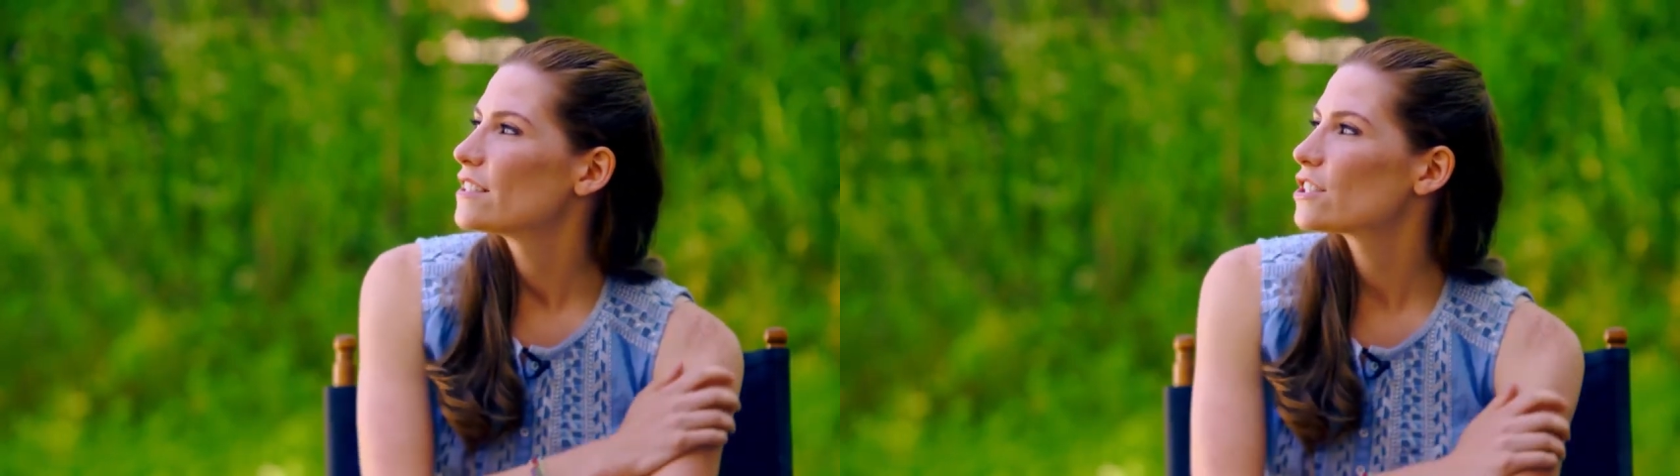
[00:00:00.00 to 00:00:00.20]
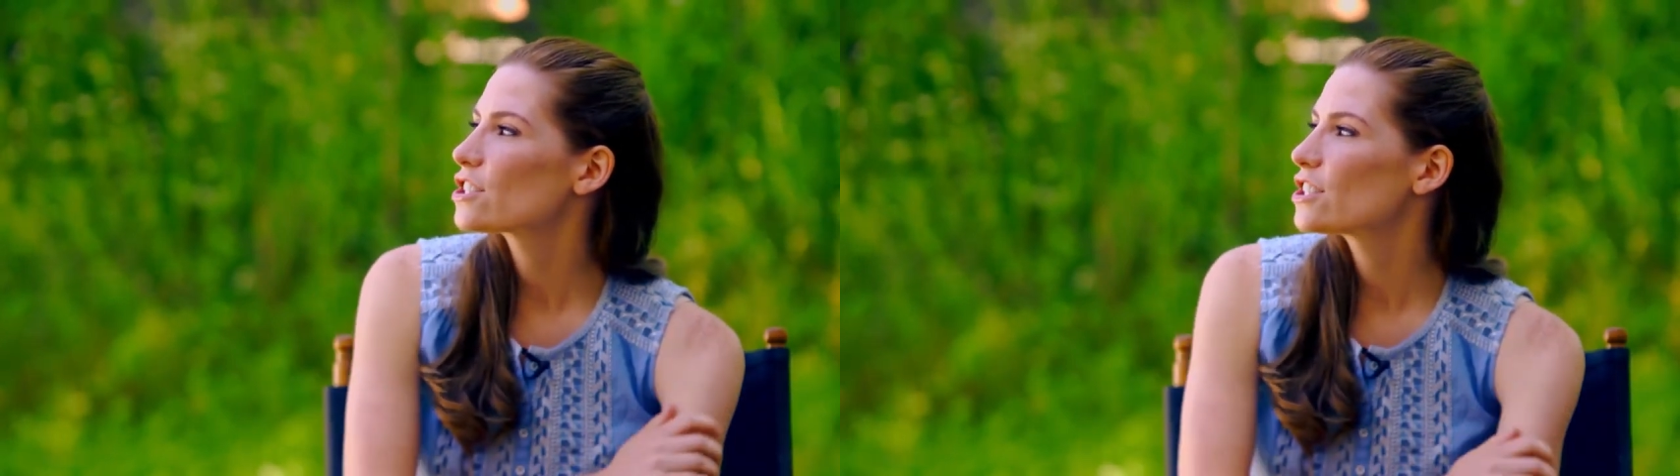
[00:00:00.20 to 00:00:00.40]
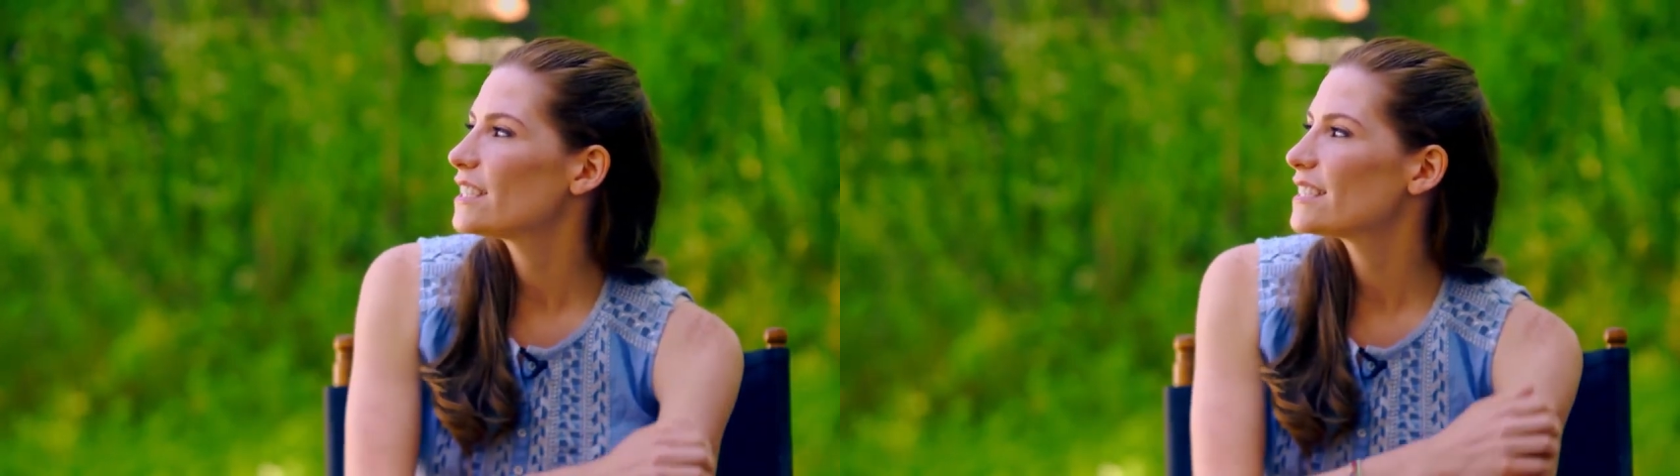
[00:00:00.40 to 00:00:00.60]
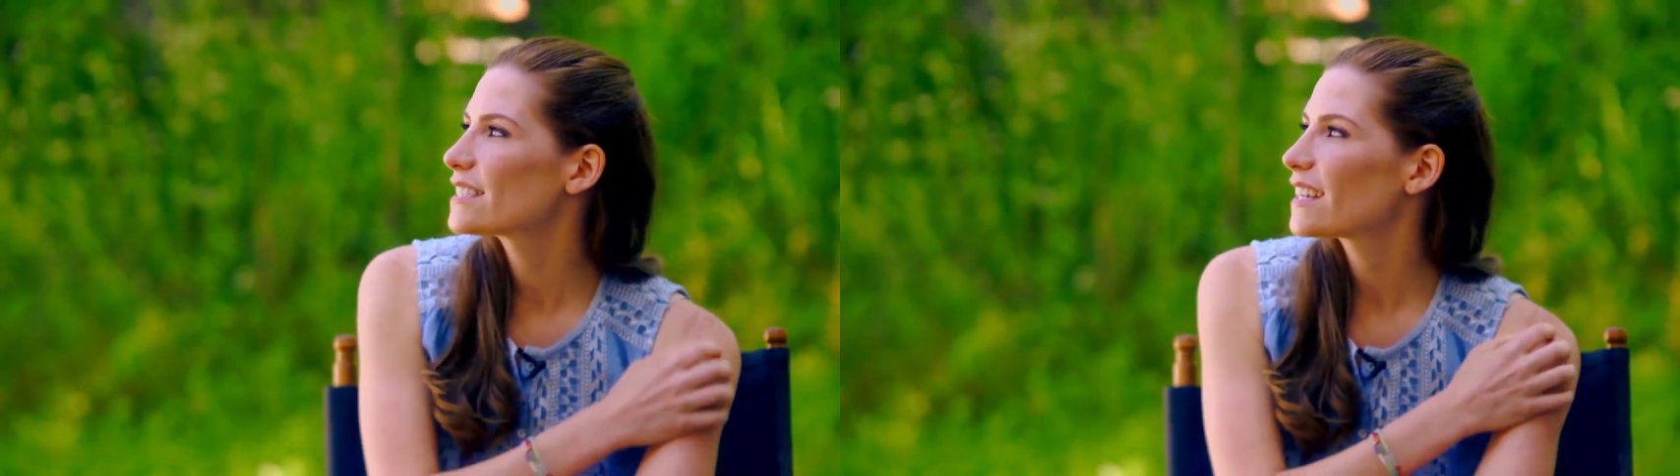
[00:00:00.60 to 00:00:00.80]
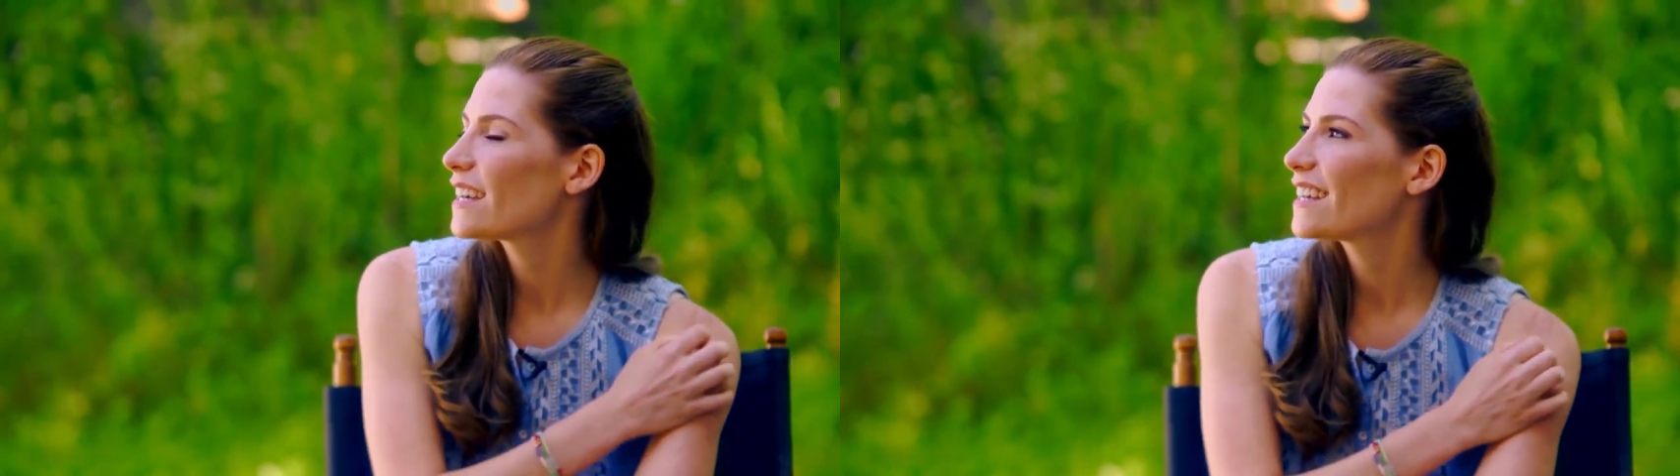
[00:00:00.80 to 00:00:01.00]

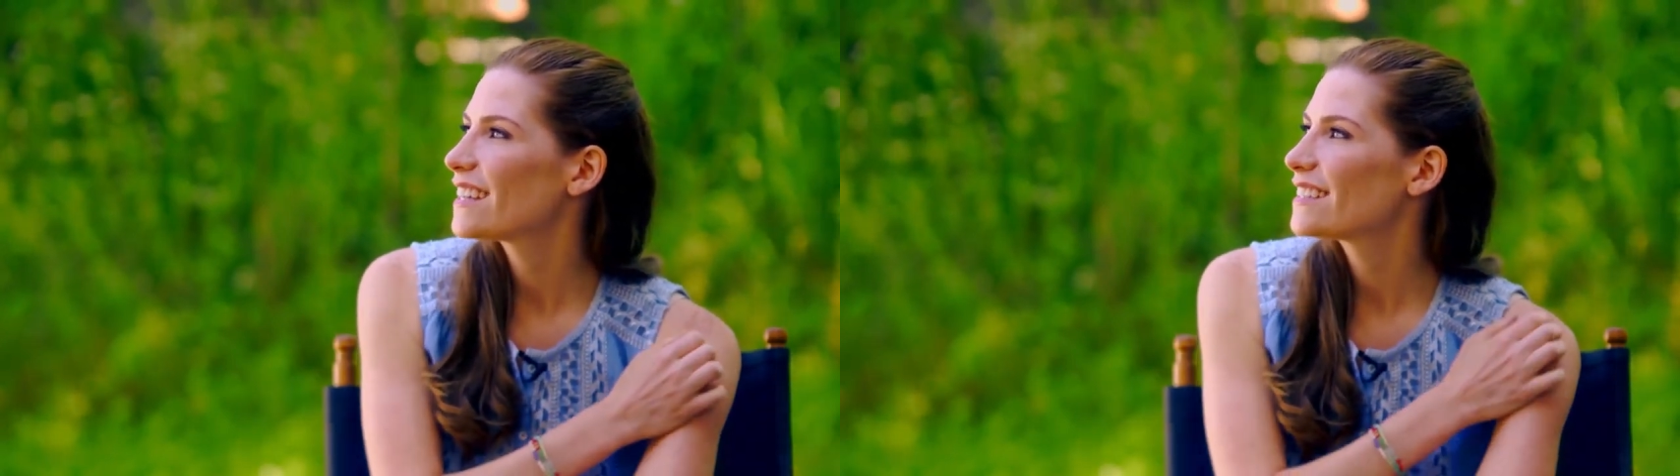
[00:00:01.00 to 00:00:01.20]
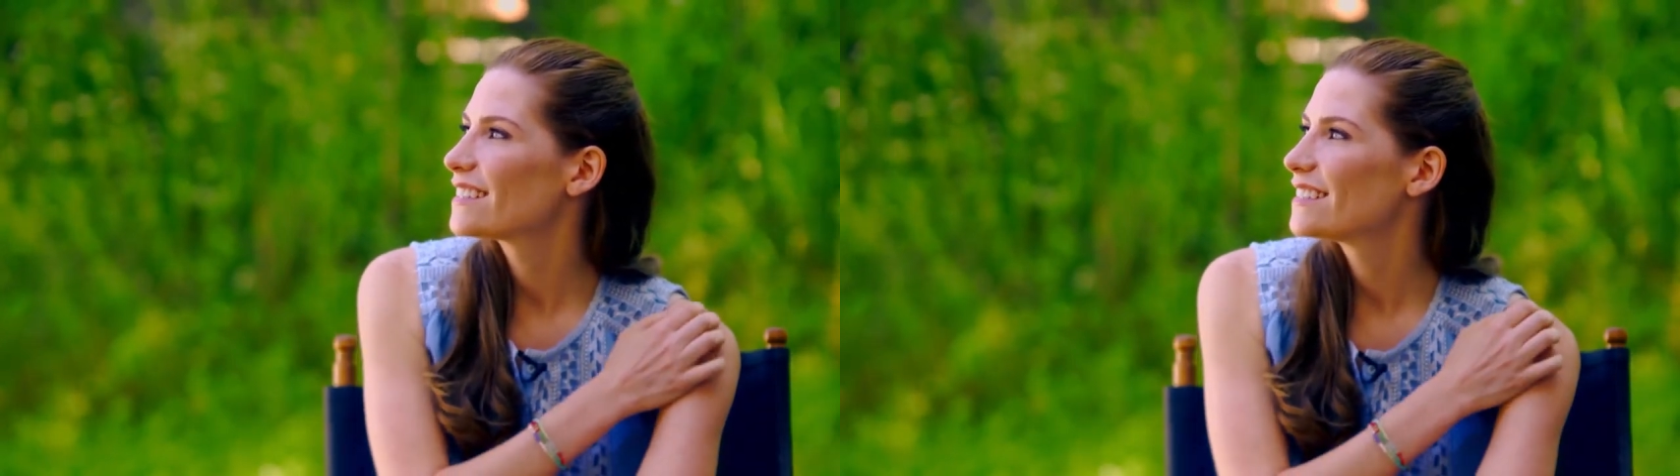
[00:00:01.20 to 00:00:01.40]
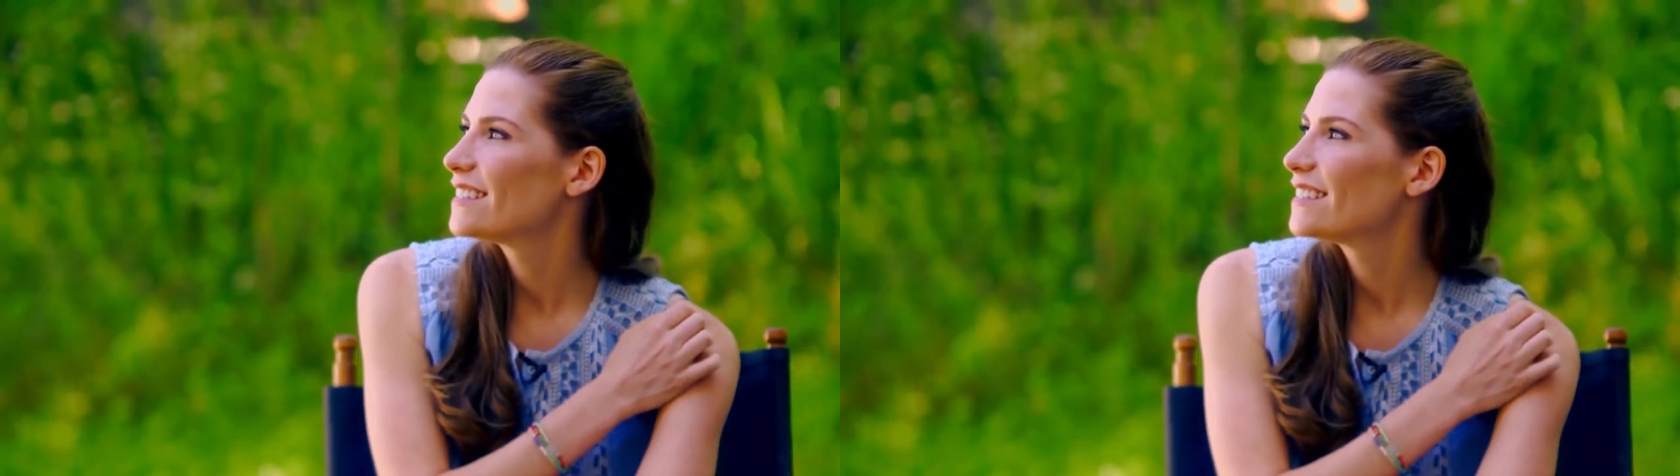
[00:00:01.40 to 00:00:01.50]
She's the